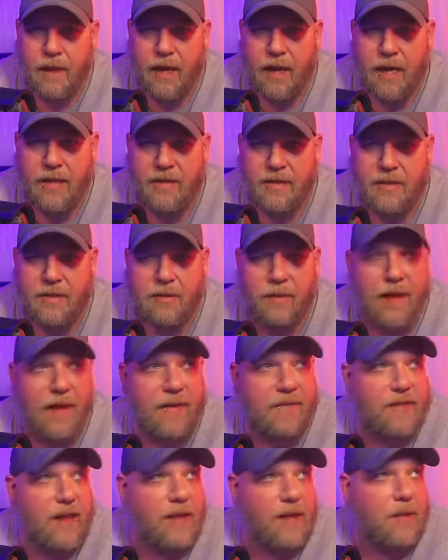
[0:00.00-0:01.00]
It still
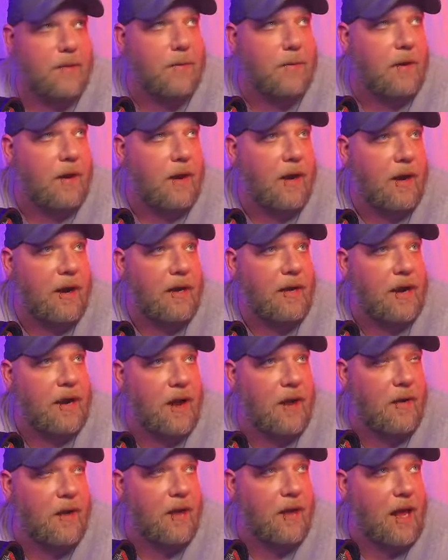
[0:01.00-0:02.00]
gave Daniel Bryan,
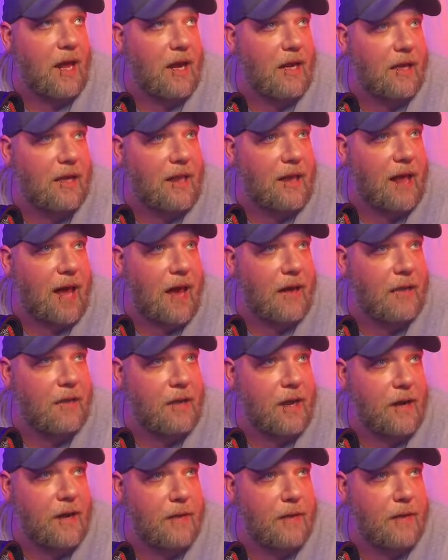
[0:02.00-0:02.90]
a lot of clout,